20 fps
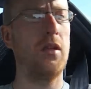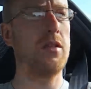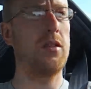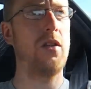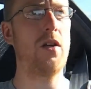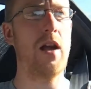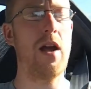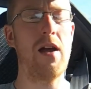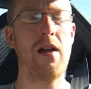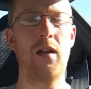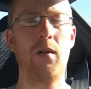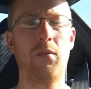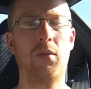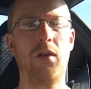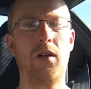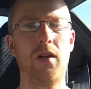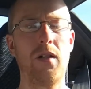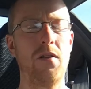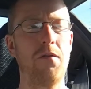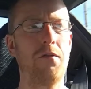plus you're adding
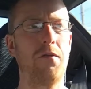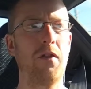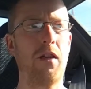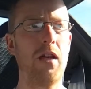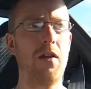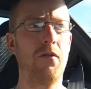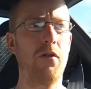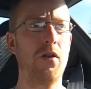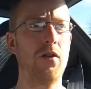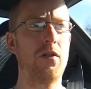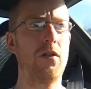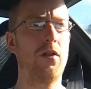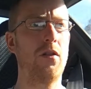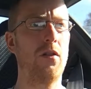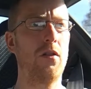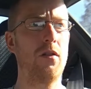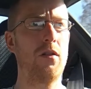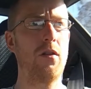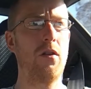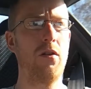plenty of flavor to
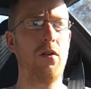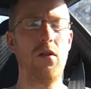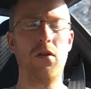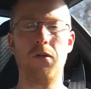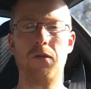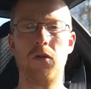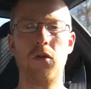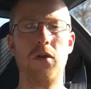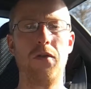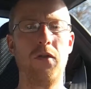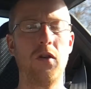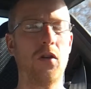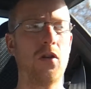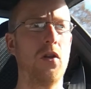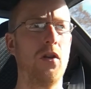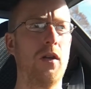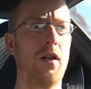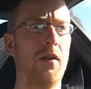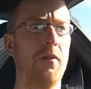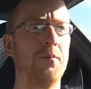your food if
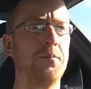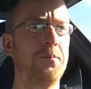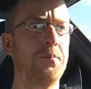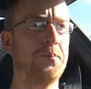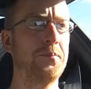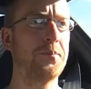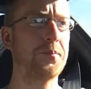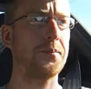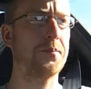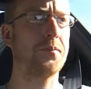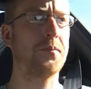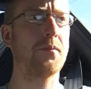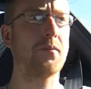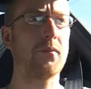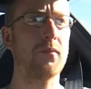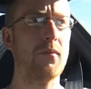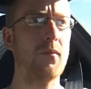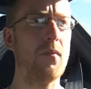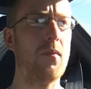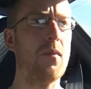you're cooking.
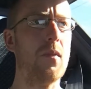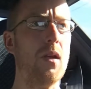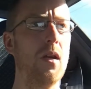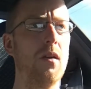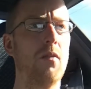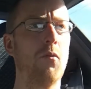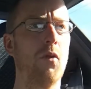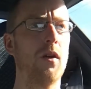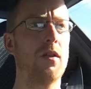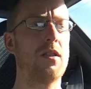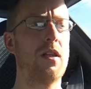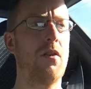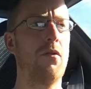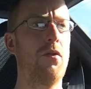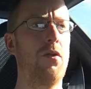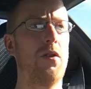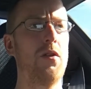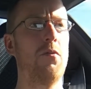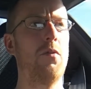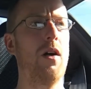Works
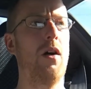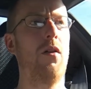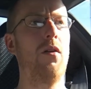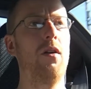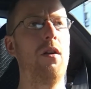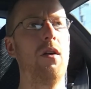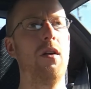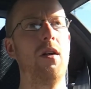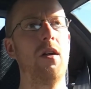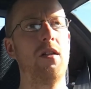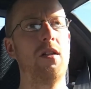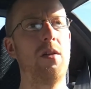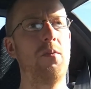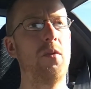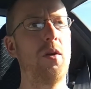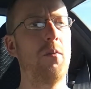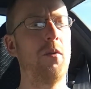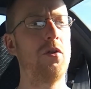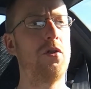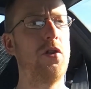out really well.
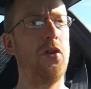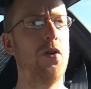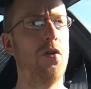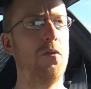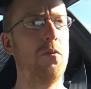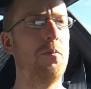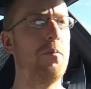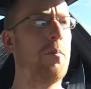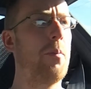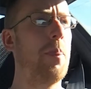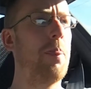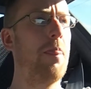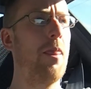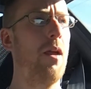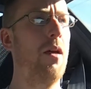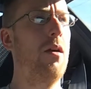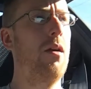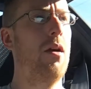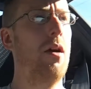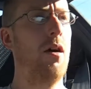Tip number 2,
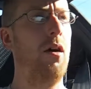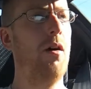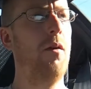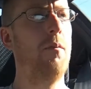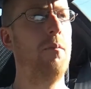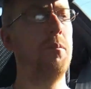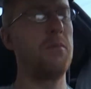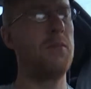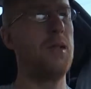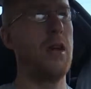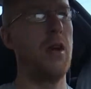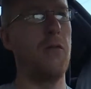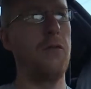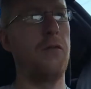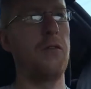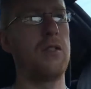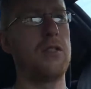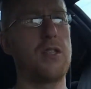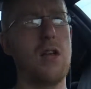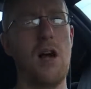now
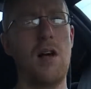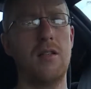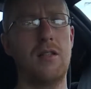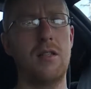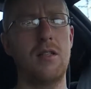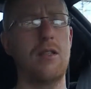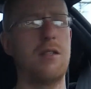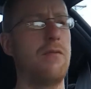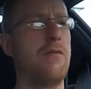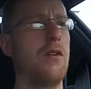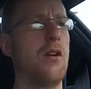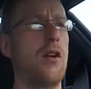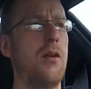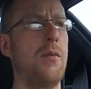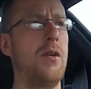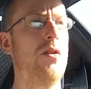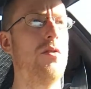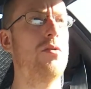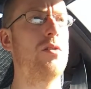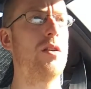for sauces, if you're
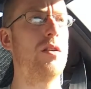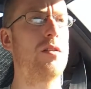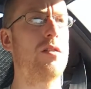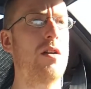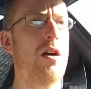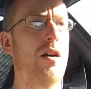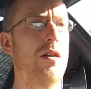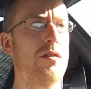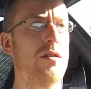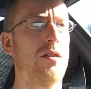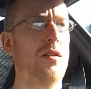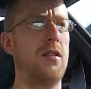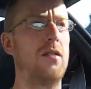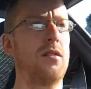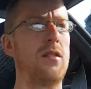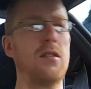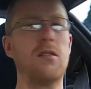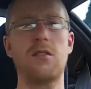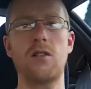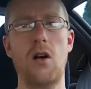going to be using
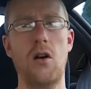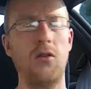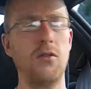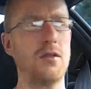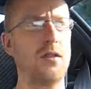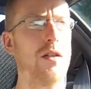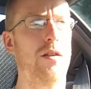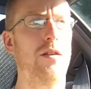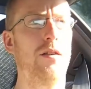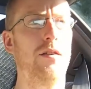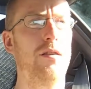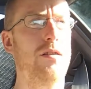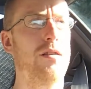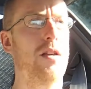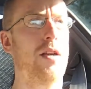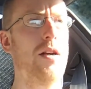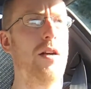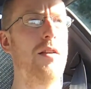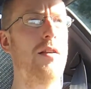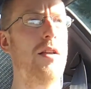sauces, salsas,
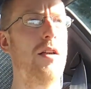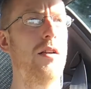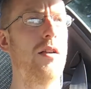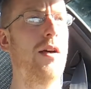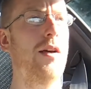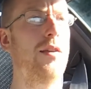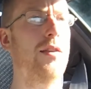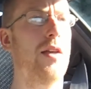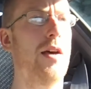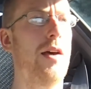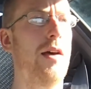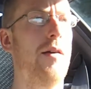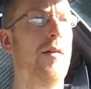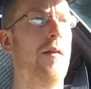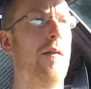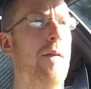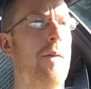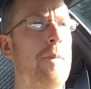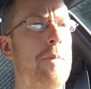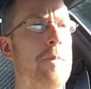anything like that,